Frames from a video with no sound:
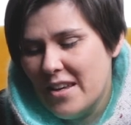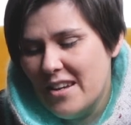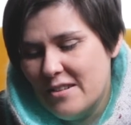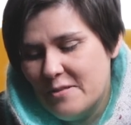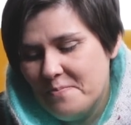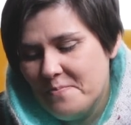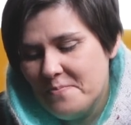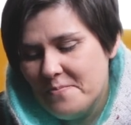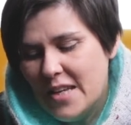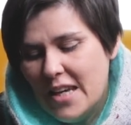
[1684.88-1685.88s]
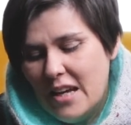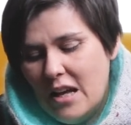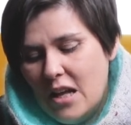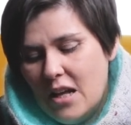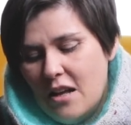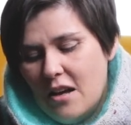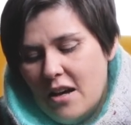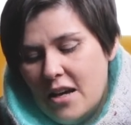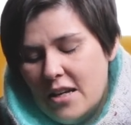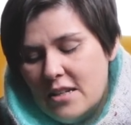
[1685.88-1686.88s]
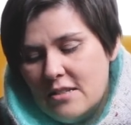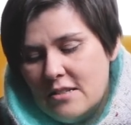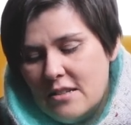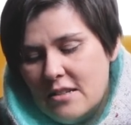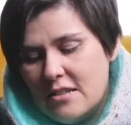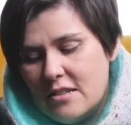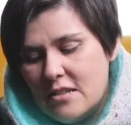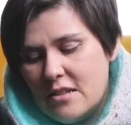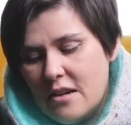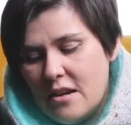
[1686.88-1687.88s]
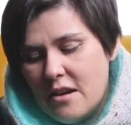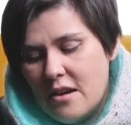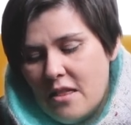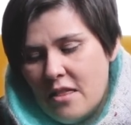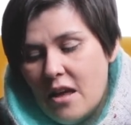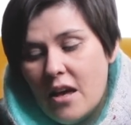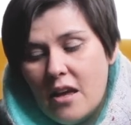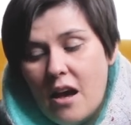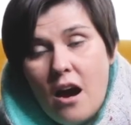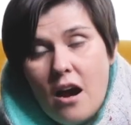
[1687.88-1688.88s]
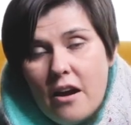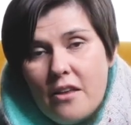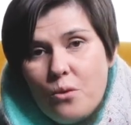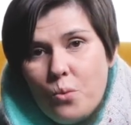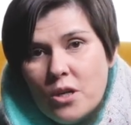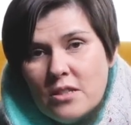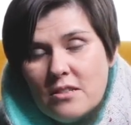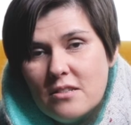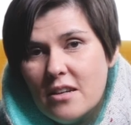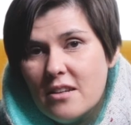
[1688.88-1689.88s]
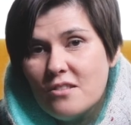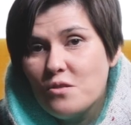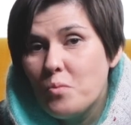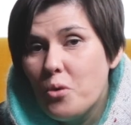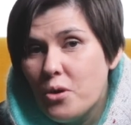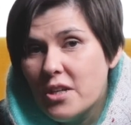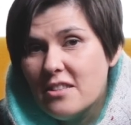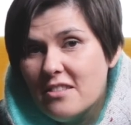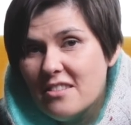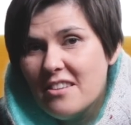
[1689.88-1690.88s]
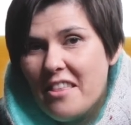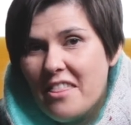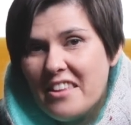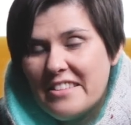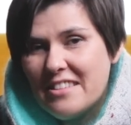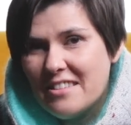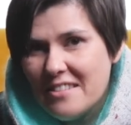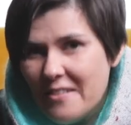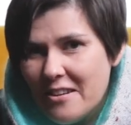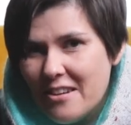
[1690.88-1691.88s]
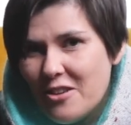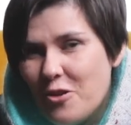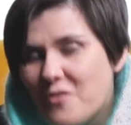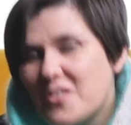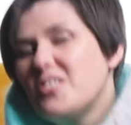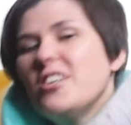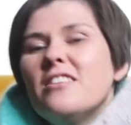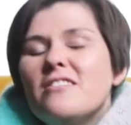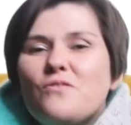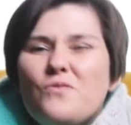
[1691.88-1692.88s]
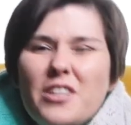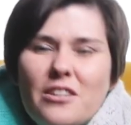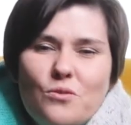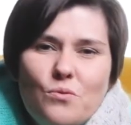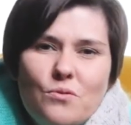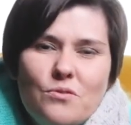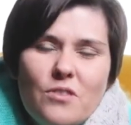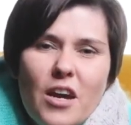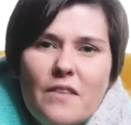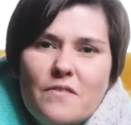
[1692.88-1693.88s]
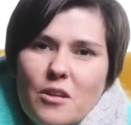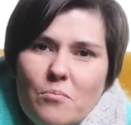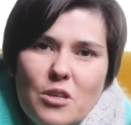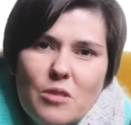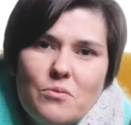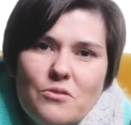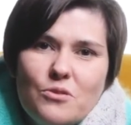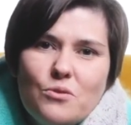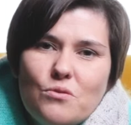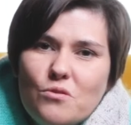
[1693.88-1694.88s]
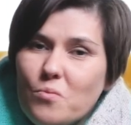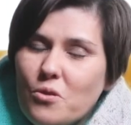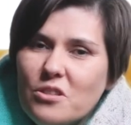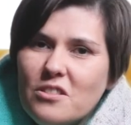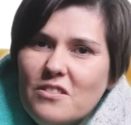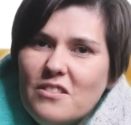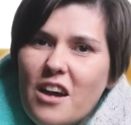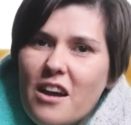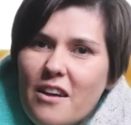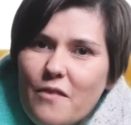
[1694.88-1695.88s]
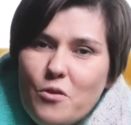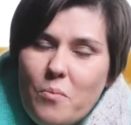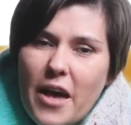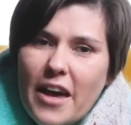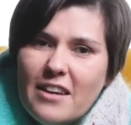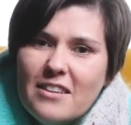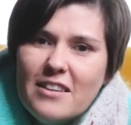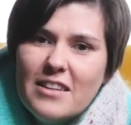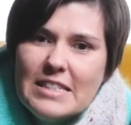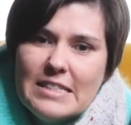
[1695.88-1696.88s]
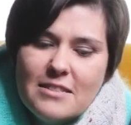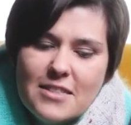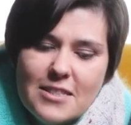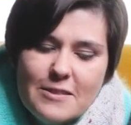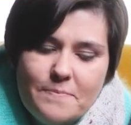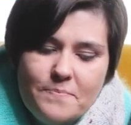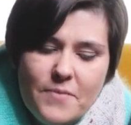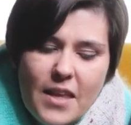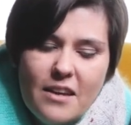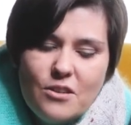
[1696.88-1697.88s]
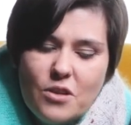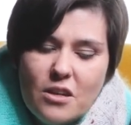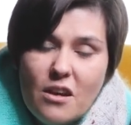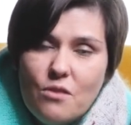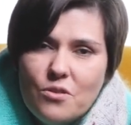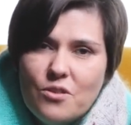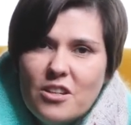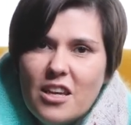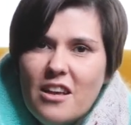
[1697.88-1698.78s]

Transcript: um, and they are the ones that support this coffee chat. It's really cool to have some people who support you, have your back, and um, yeah, you can count on.